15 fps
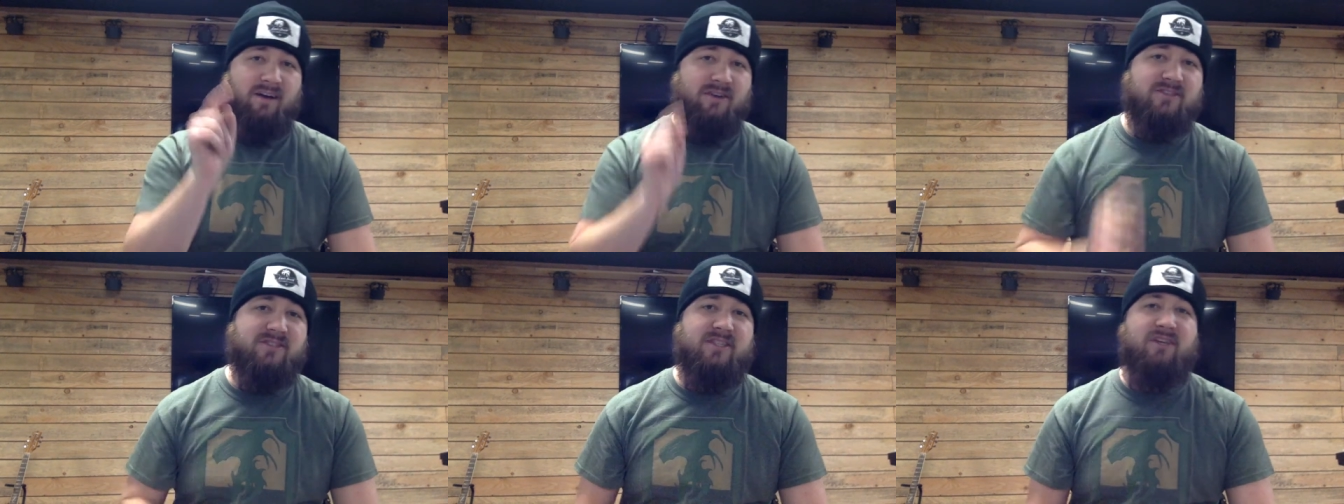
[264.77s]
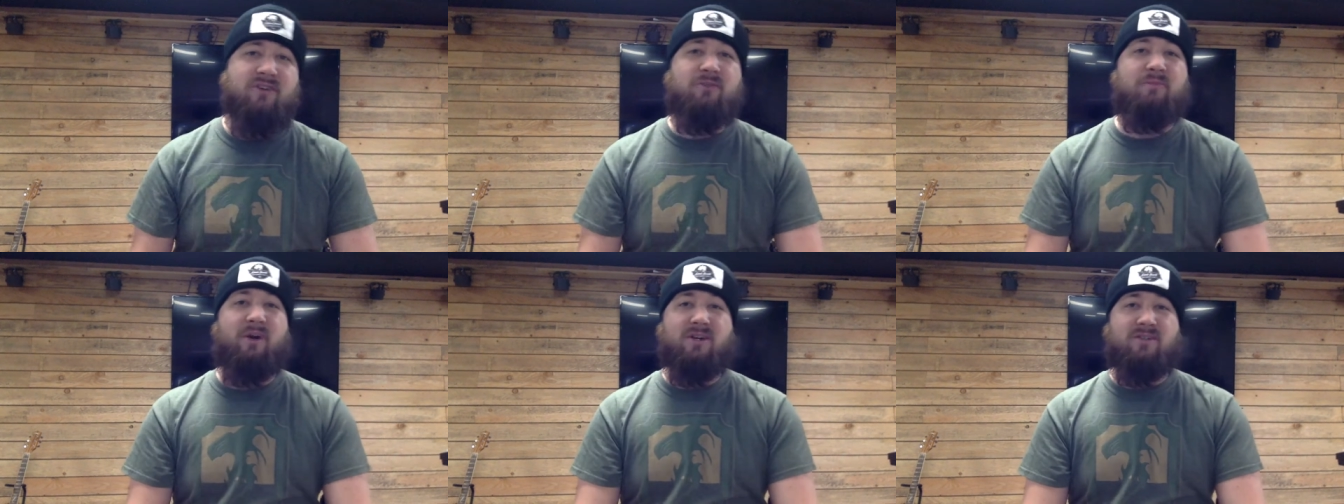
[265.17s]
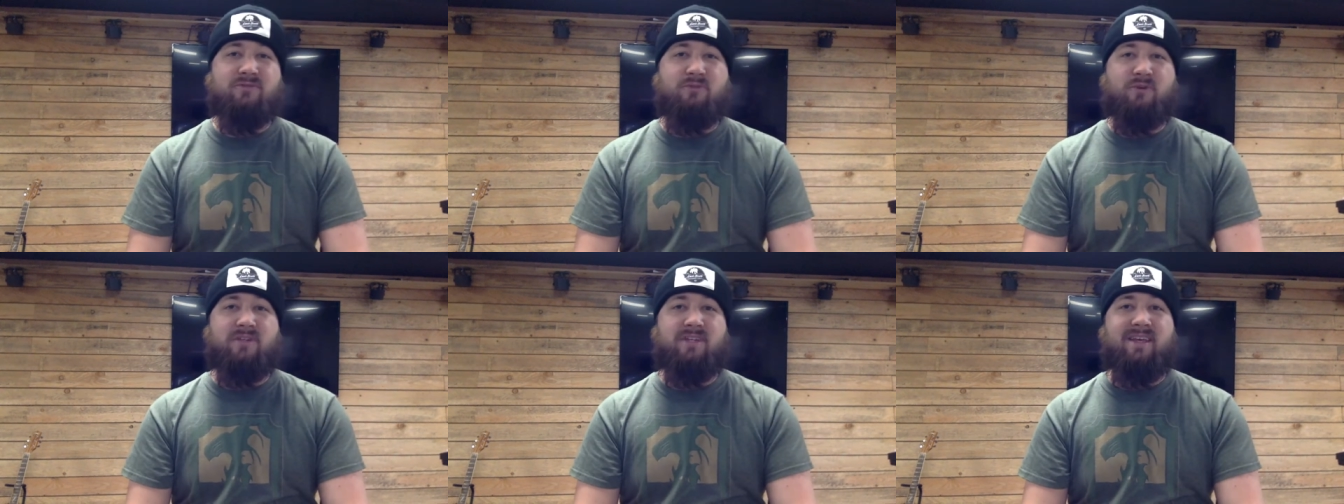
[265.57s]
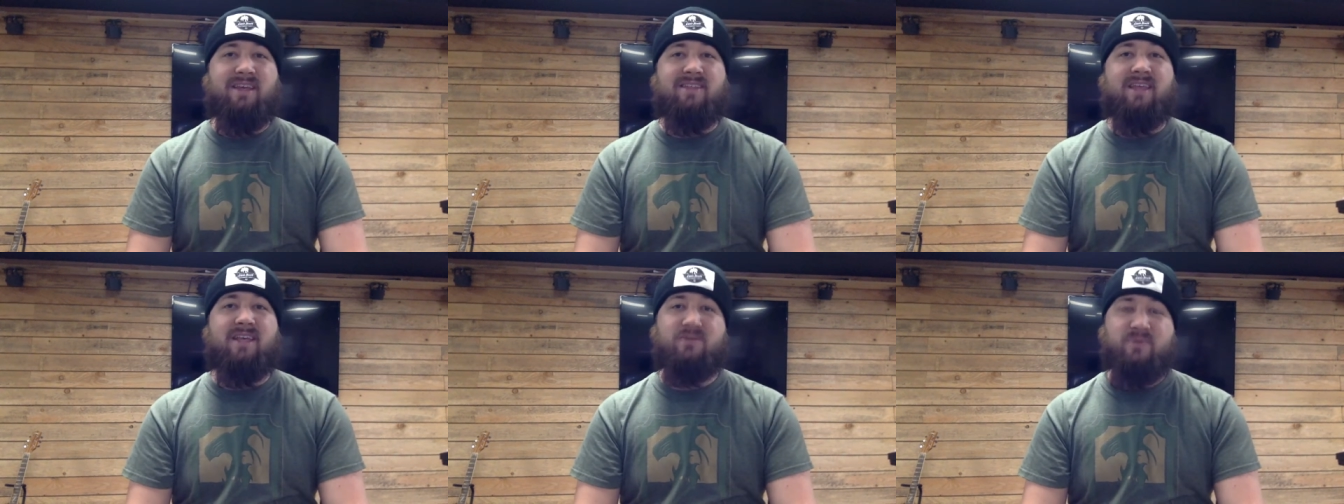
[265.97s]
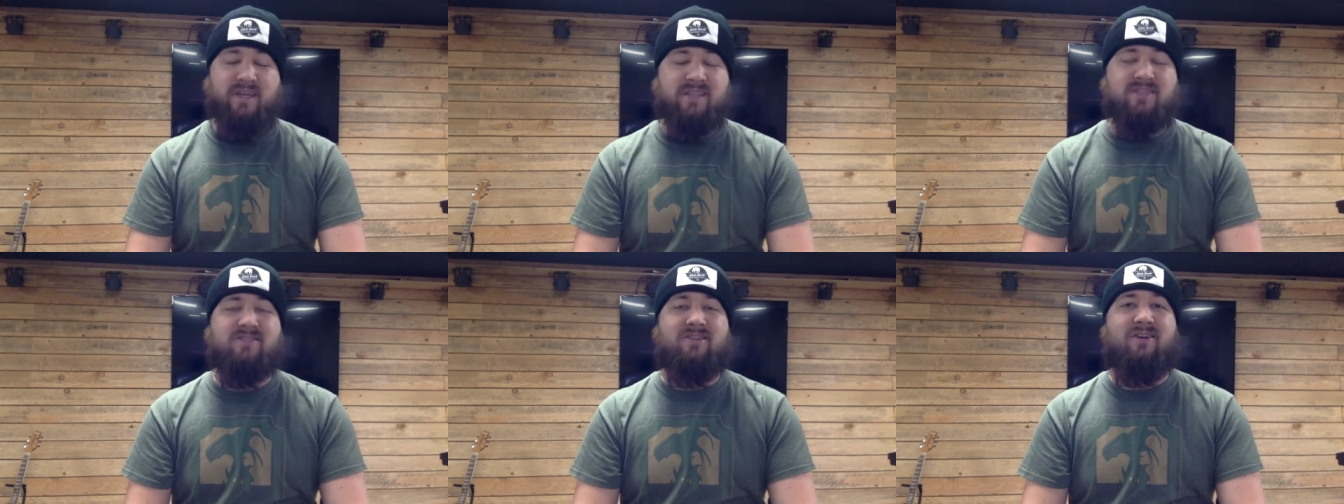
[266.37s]
I'll see you March 14th as we
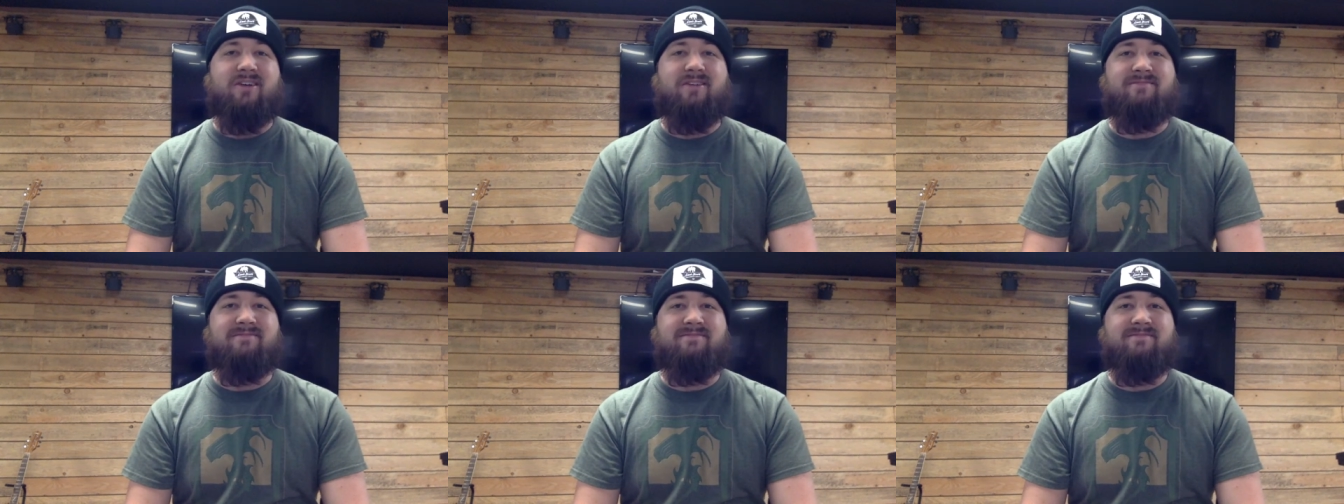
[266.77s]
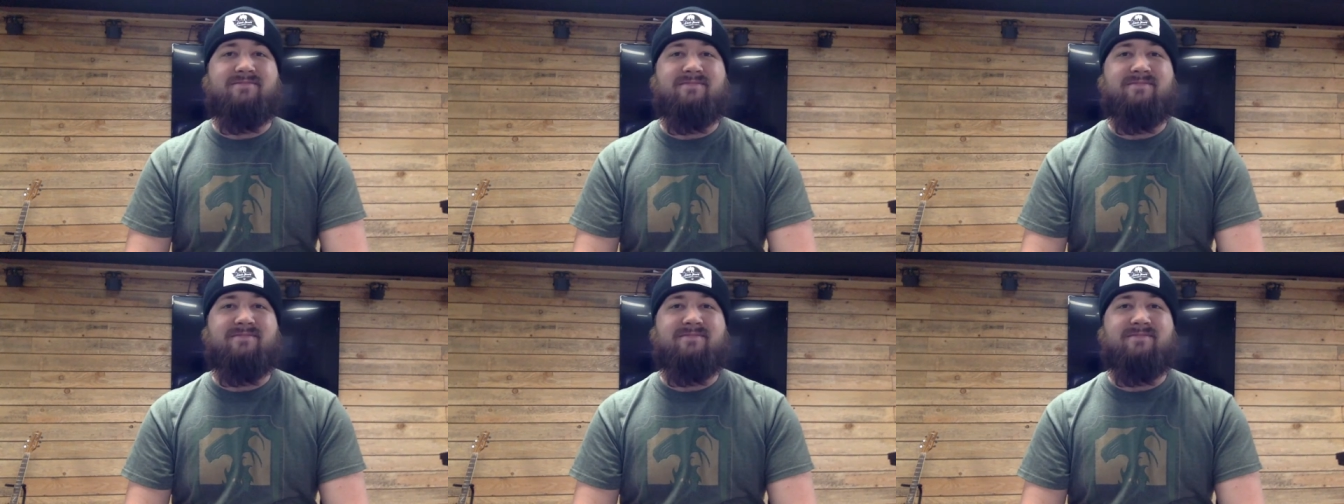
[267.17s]
get started.